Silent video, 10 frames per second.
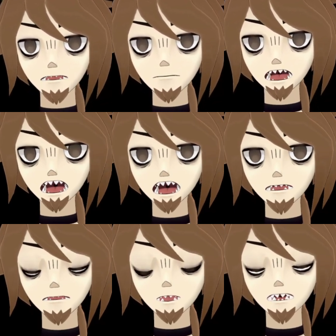I
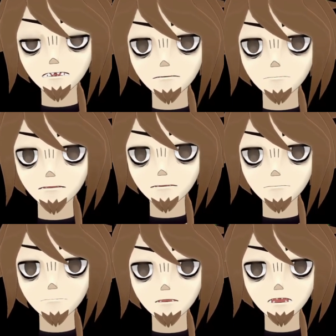can't just have
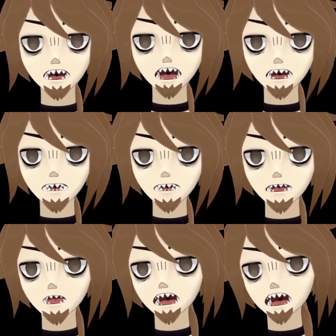Pokemon be
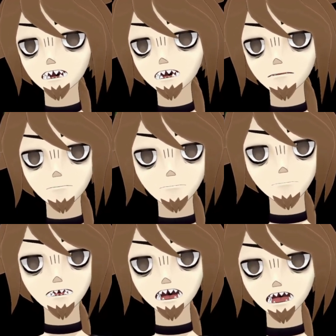my entire
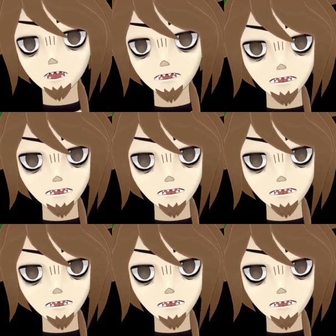life.